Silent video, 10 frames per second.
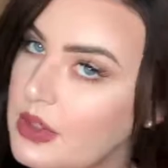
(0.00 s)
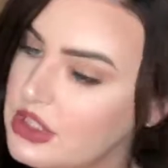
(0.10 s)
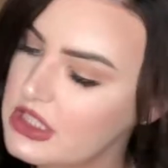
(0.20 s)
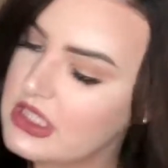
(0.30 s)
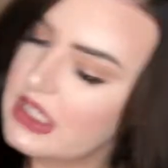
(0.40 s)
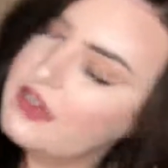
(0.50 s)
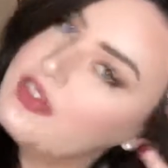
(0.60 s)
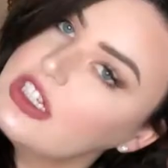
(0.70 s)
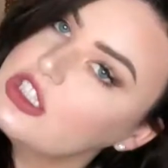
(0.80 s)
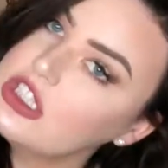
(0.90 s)
we're just gonna
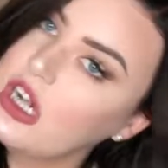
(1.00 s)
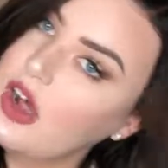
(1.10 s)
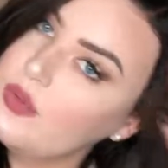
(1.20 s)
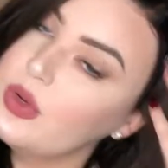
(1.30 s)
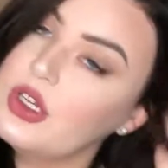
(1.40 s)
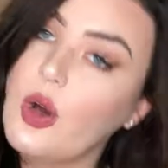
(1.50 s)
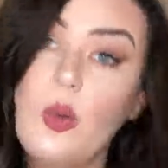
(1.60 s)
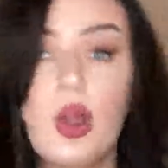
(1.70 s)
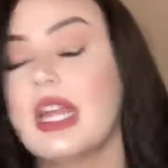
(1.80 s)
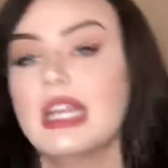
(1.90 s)
finish it off. We
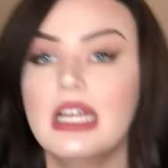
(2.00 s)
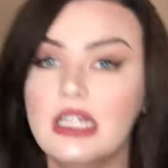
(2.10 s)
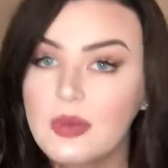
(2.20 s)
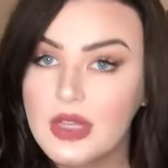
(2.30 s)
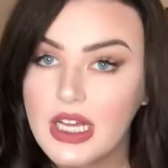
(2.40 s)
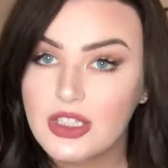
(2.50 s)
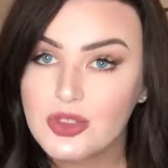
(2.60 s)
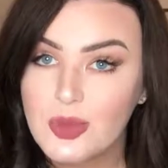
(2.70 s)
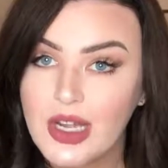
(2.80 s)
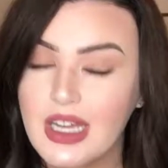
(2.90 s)
don't want to kill it with
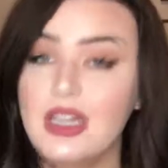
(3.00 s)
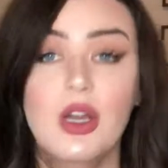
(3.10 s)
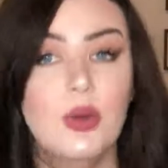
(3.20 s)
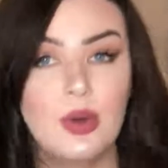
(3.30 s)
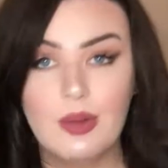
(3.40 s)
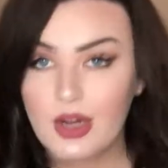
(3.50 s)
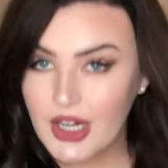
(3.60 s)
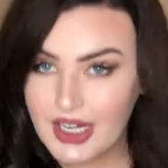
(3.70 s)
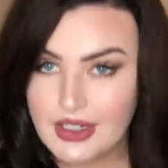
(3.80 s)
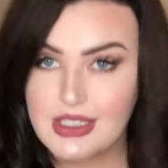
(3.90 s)
hairspray. We want
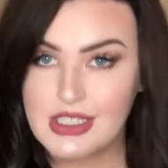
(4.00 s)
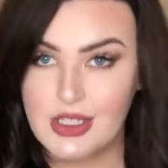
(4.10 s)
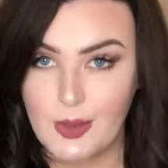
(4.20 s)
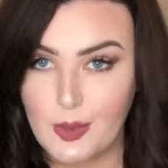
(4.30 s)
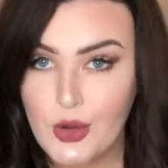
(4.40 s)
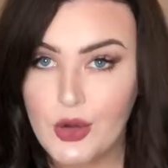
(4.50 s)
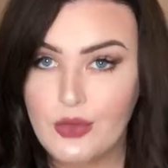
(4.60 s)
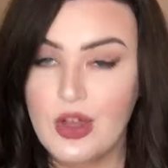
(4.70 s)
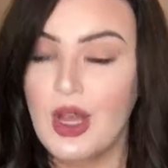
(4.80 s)
our hair to still move.